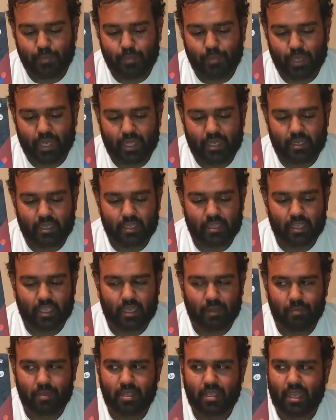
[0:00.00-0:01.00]
But the
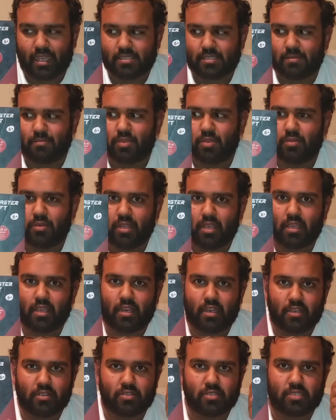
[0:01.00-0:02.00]
company has some unique
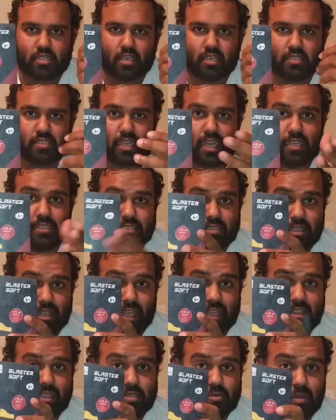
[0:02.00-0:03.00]
and interesting designs,
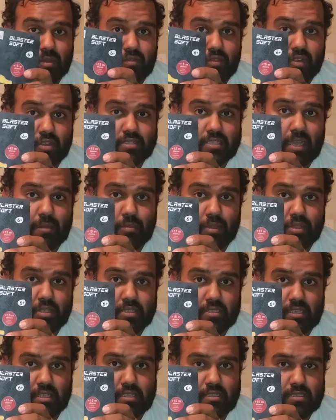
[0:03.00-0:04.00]
like this one, for example.
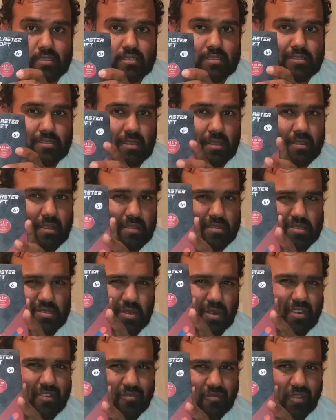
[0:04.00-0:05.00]
This is,
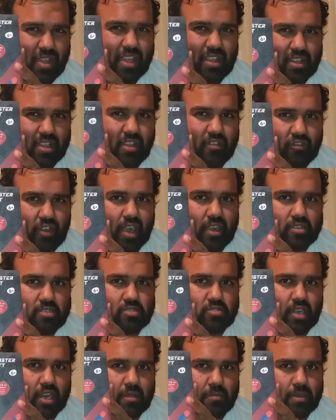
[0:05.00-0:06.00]
sort of vaguely a
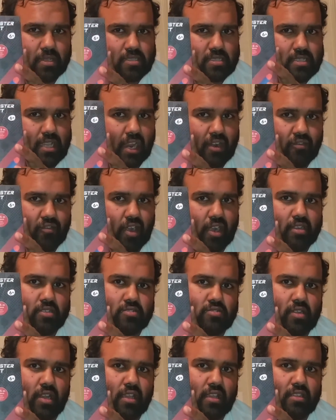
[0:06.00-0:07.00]
Firestrike, but it's not a
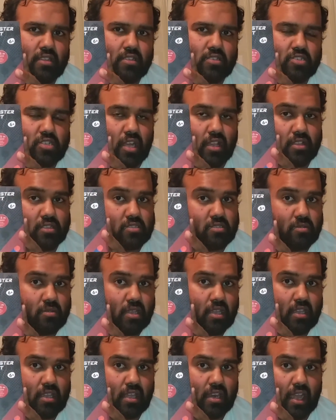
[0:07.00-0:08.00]
Firestrike. The shell is
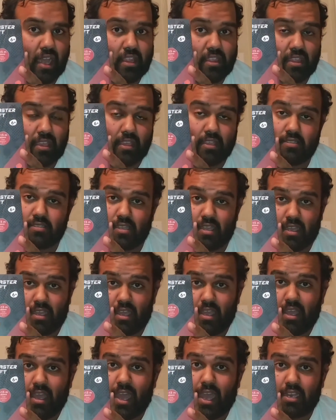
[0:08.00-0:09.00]
unique, and I think it's
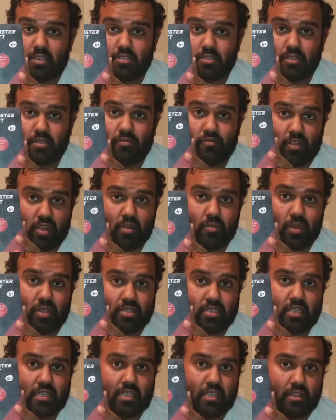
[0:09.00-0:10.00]
actually very well
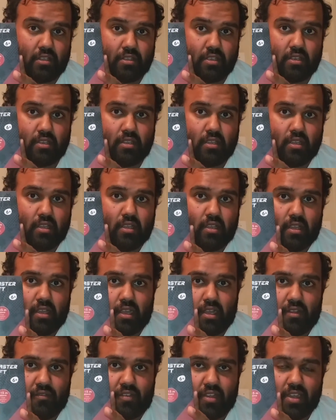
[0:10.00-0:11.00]
detailed and
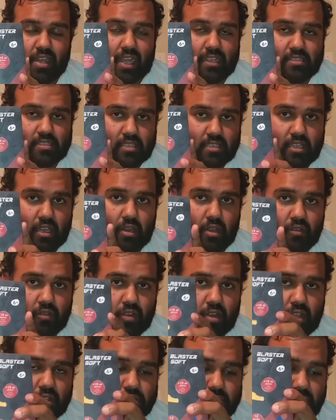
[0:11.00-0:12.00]
very nicely done
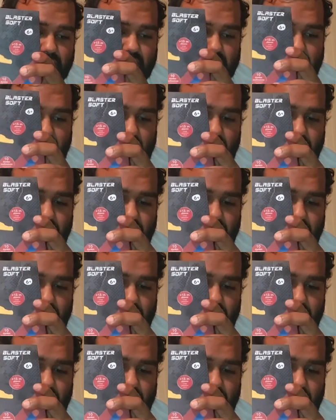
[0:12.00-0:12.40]
overall. So we're going to take